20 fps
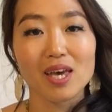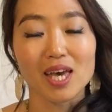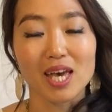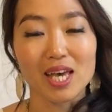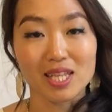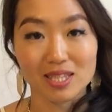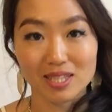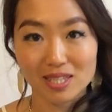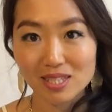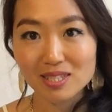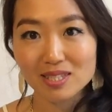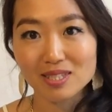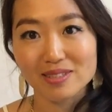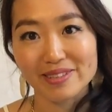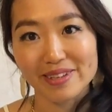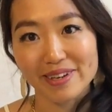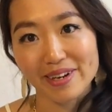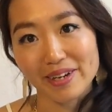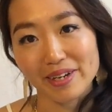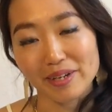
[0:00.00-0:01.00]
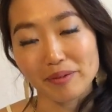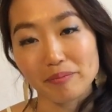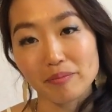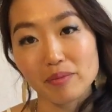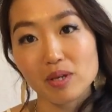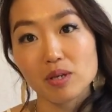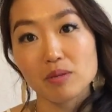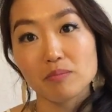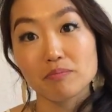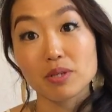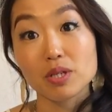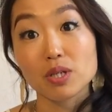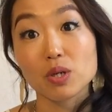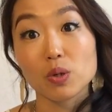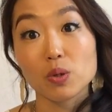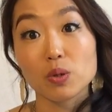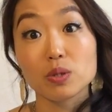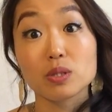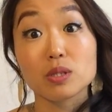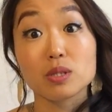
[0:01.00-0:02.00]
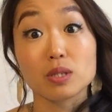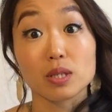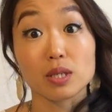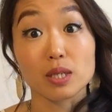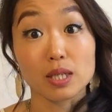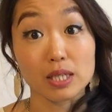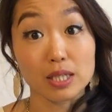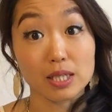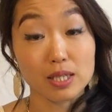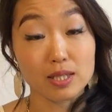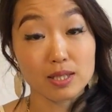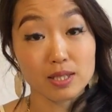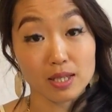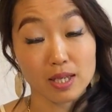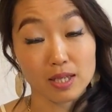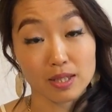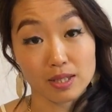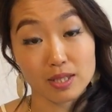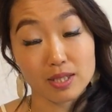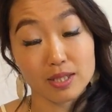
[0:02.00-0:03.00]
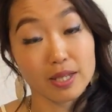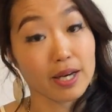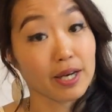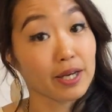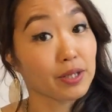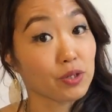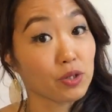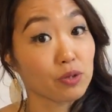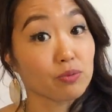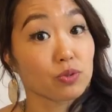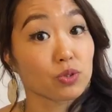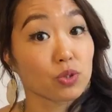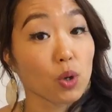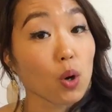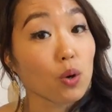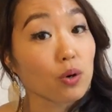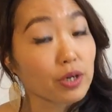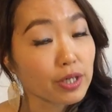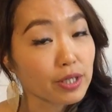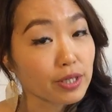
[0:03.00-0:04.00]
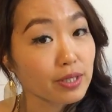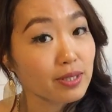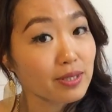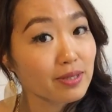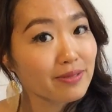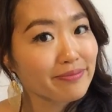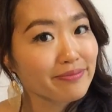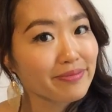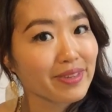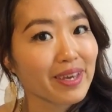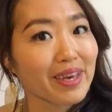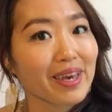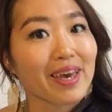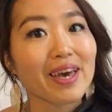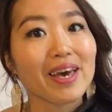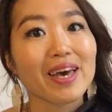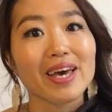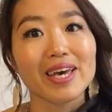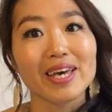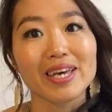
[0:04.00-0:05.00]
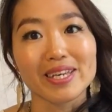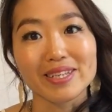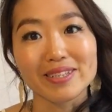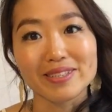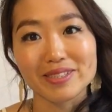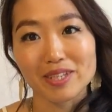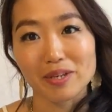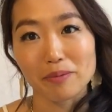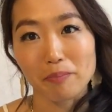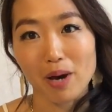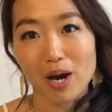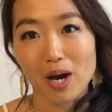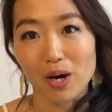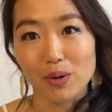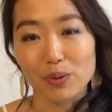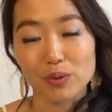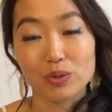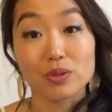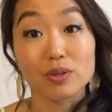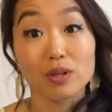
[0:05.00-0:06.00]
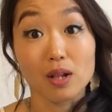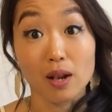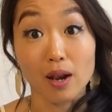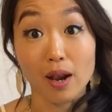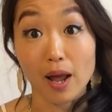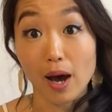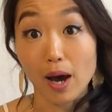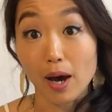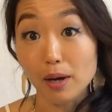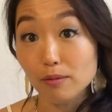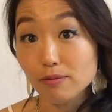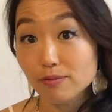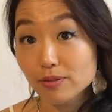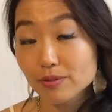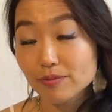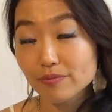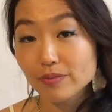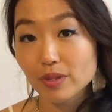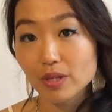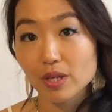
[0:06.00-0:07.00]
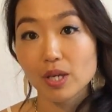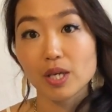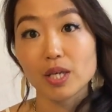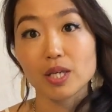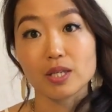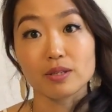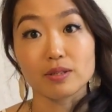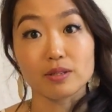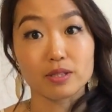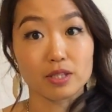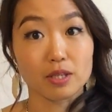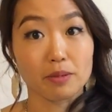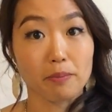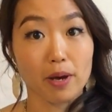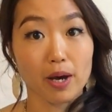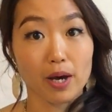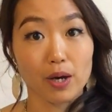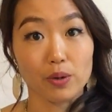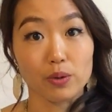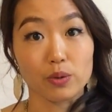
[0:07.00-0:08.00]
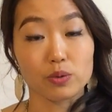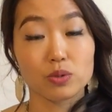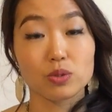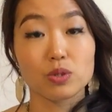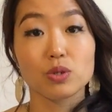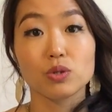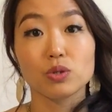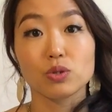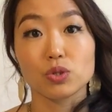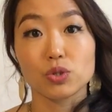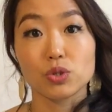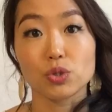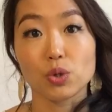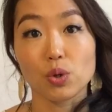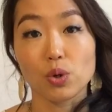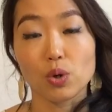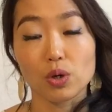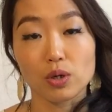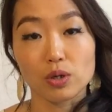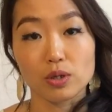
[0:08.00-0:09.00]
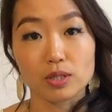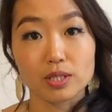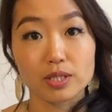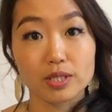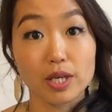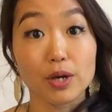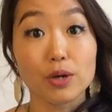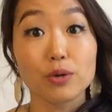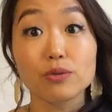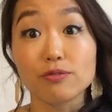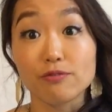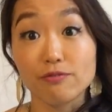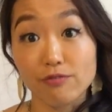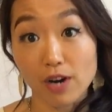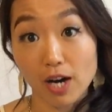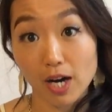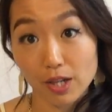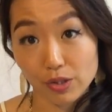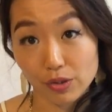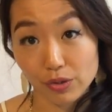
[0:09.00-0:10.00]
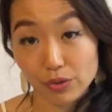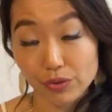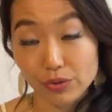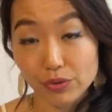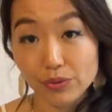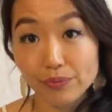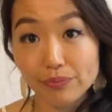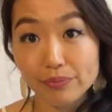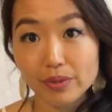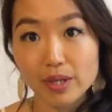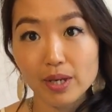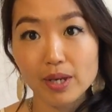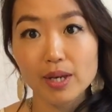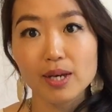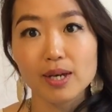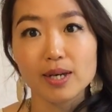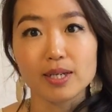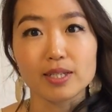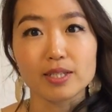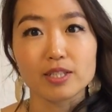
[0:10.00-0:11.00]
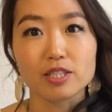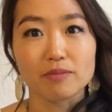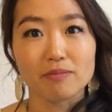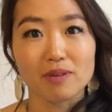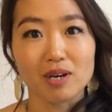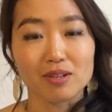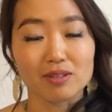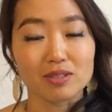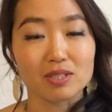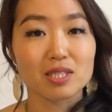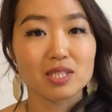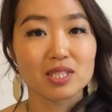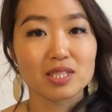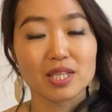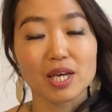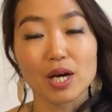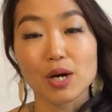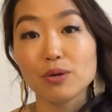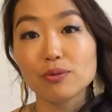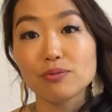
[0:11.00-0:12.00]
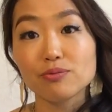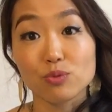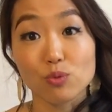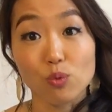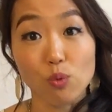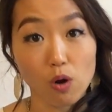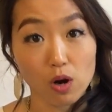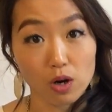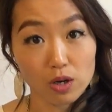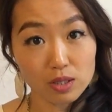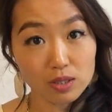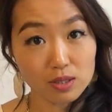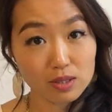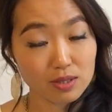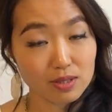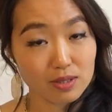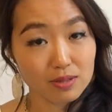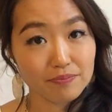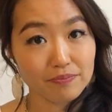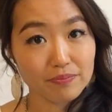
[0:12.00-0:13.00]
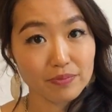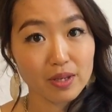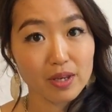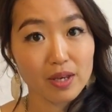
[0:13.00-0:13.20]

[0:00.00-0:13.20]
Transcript: And this time, because it is in the sign of Taurus, it's about love, it's about your self-value, it's about self-worth,